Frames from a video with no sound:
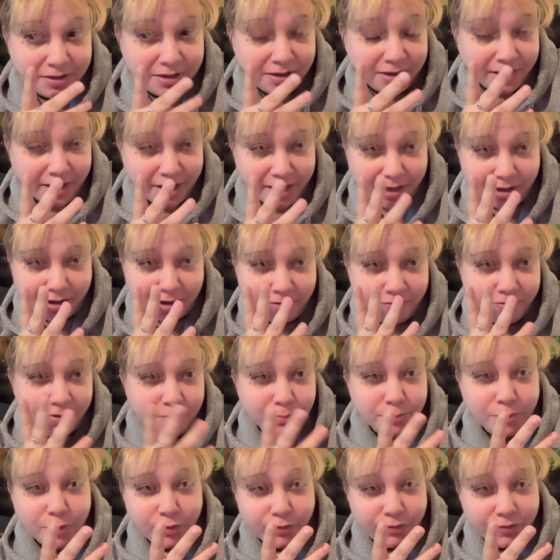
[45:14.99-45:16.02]
like, of the
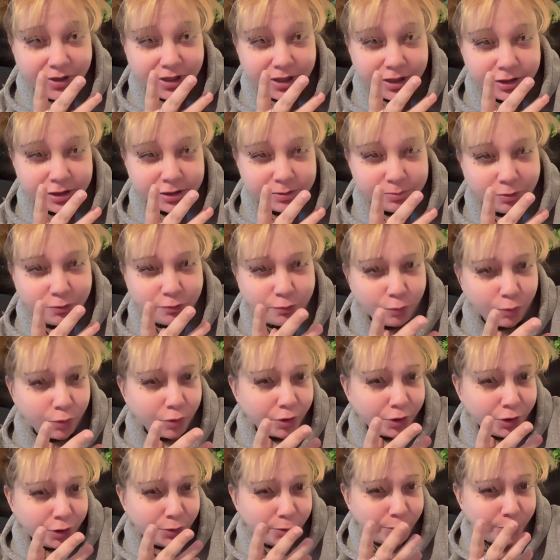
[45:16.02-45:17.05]
movies before
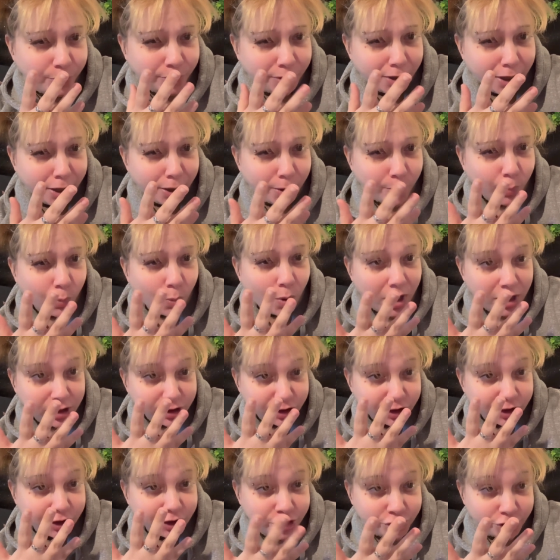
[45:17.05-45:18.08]
you, like,
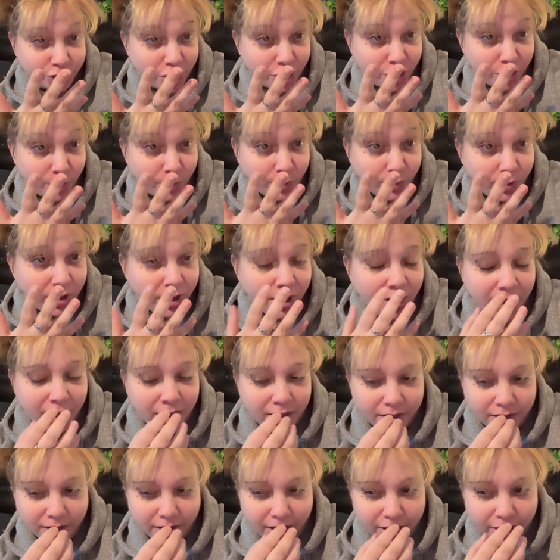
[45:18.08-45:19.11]
watch the show.
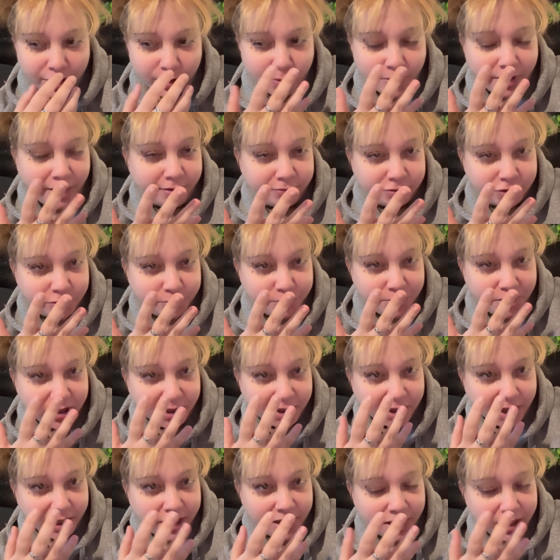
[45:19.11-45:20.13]
Like, you have to be,
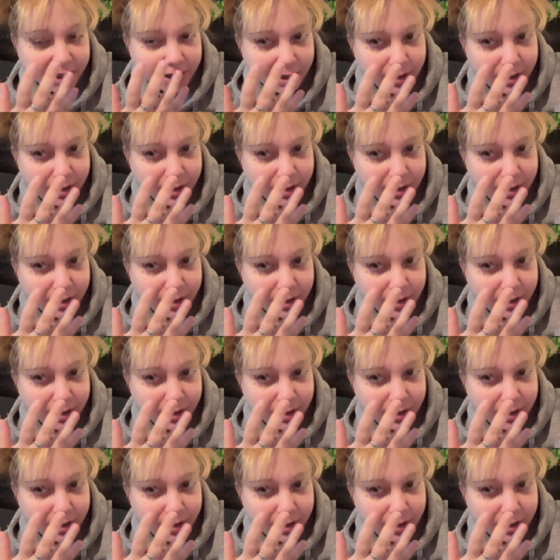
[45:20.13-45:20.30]
like,